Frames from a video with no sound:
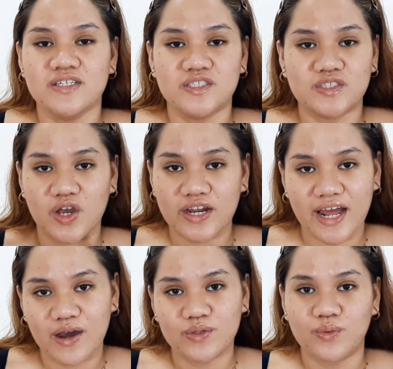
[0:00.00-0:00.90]
start
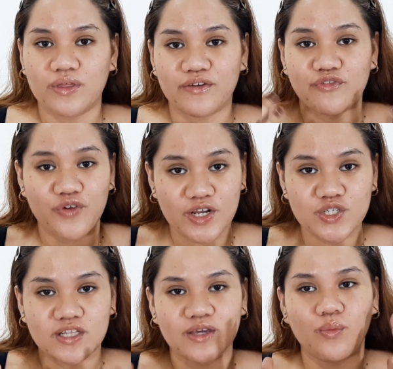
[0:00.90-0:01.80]
out with a
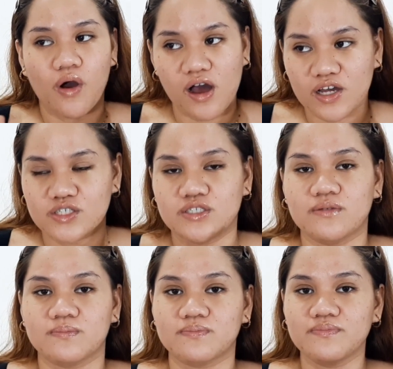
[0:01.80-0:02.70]
freshly washed,
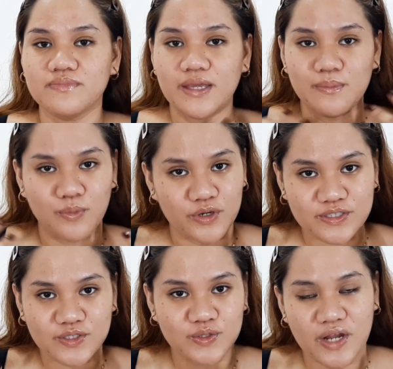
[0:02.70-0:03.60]

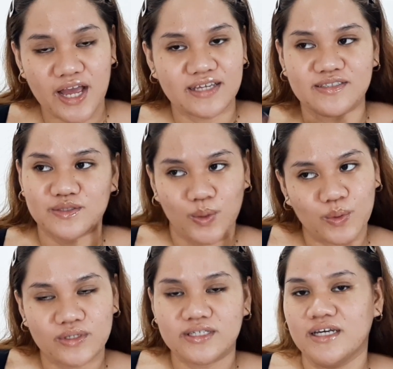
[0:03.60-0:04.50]
moisturized,
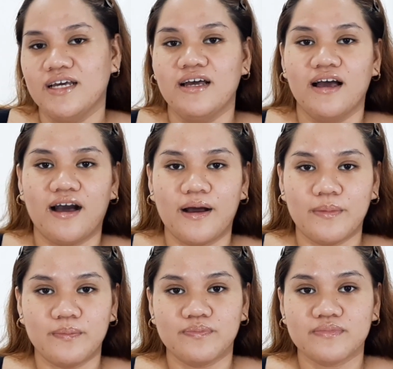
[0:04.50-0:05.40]
toned
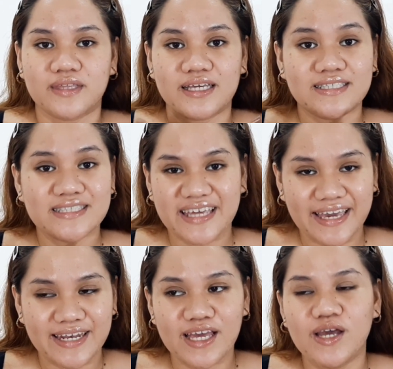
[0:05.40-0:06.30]

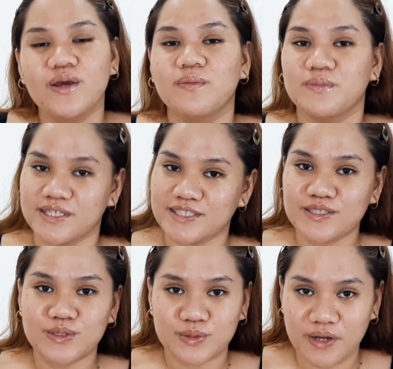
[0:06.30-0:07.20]
skin. Please
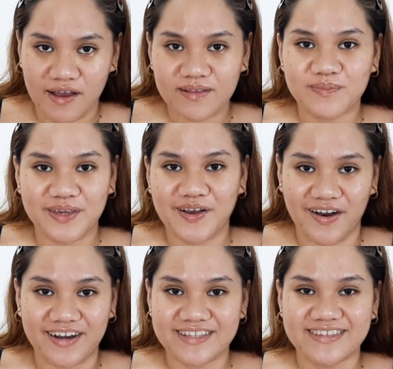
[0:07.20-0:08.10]
do not be
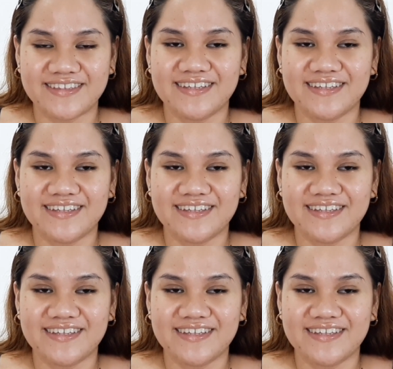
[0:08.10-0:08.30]
caught